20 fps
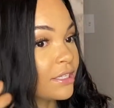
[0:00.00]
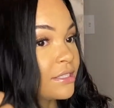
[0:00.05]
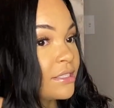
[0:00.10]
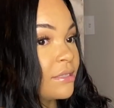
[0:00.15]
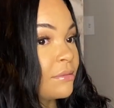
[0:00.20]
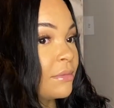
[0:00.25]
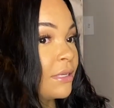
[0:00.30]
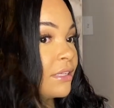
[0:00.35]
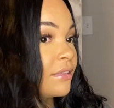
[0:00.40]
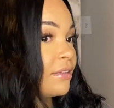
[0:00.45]
to
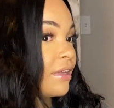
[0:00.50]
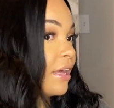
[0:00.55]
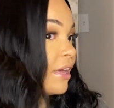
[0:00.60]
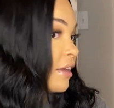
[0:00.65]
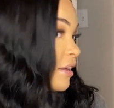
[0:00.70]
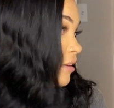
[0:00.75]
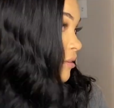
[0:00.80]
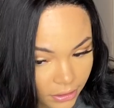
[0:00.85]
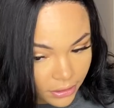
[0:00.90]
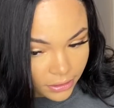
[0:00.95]
me. Like,
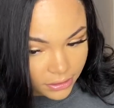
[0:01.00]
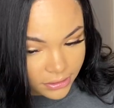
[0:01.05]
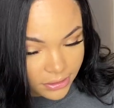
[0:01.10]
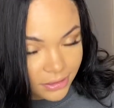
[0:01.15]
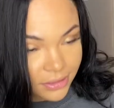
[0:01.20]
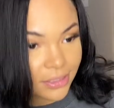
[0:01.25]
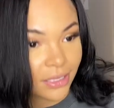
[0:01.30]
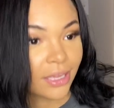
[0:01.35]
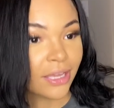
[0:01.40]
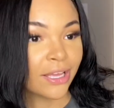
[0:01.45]

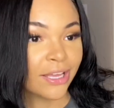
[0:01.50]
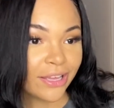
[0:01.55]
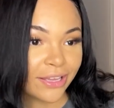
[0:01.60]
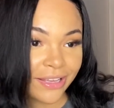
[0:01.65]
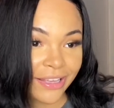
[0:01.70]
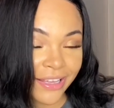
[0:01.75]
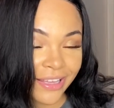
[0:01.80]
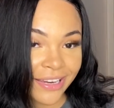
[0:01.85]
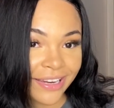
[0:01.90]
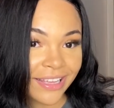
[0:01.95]
looks
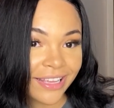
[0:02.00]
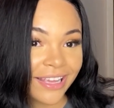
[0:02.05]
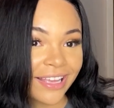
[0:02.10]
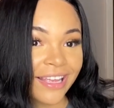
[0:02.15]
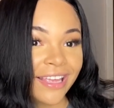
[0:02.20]
good.